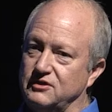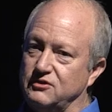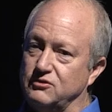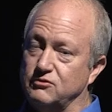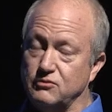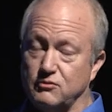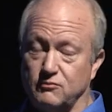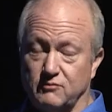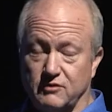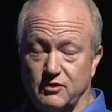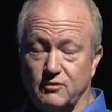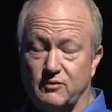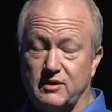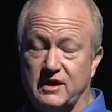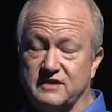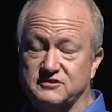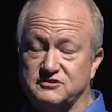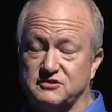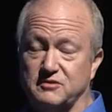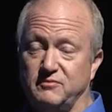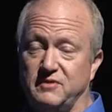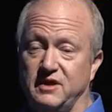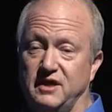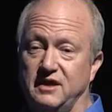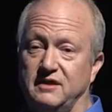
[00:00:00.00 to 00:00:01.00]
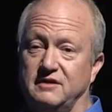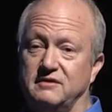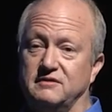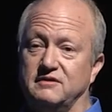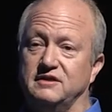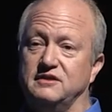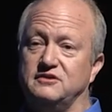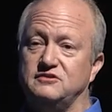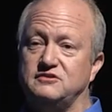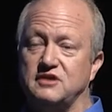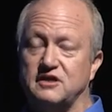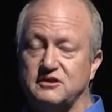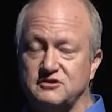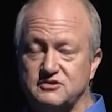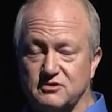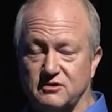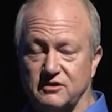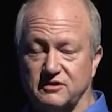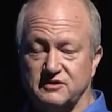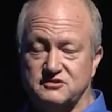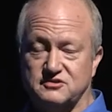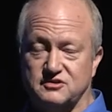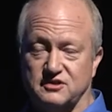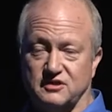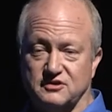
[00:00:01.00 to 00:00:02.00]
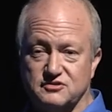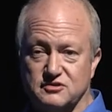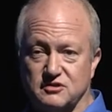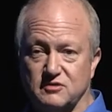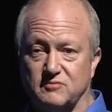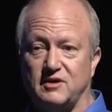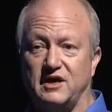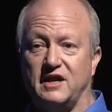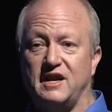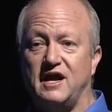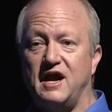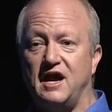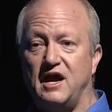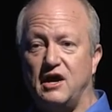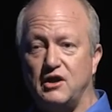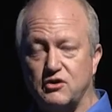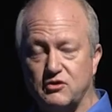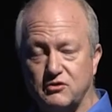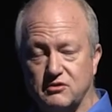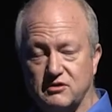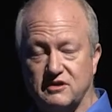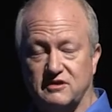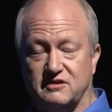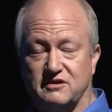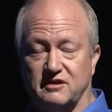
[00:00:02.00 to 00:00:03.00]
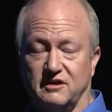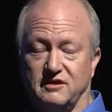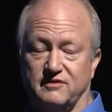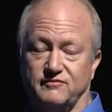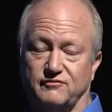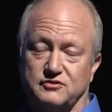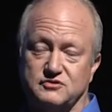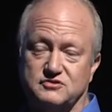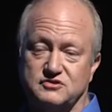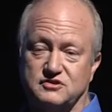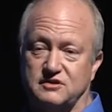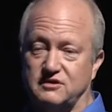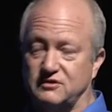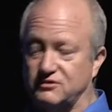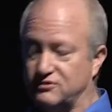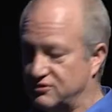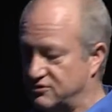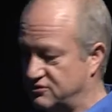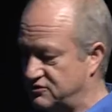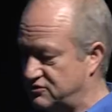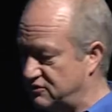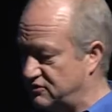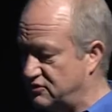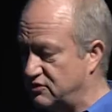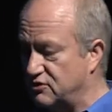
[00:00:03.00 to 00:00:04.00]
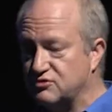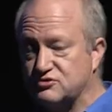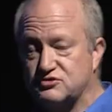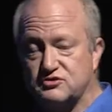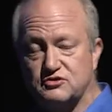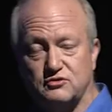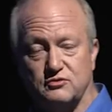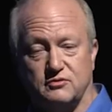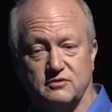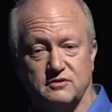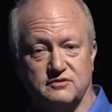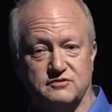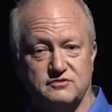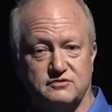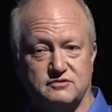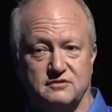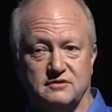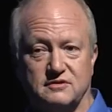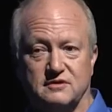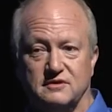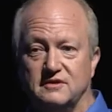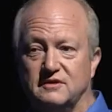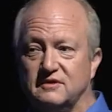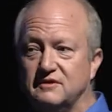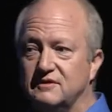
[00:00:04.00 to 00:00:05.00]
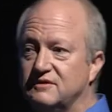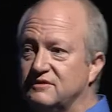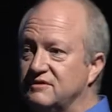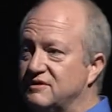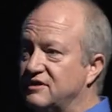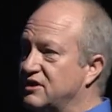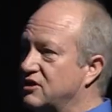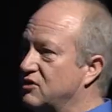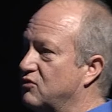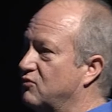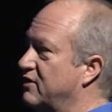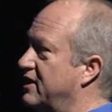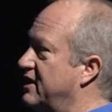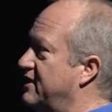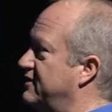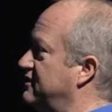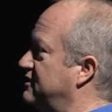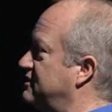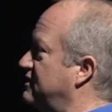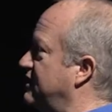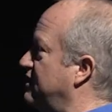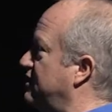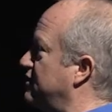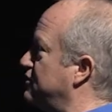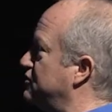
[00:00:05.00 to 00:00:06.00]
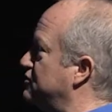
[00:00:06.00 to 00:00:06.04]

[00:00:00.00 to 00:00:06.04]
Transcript: You're the one who has to make an intentional decision about how you're going to deliver skills to your students in a way that they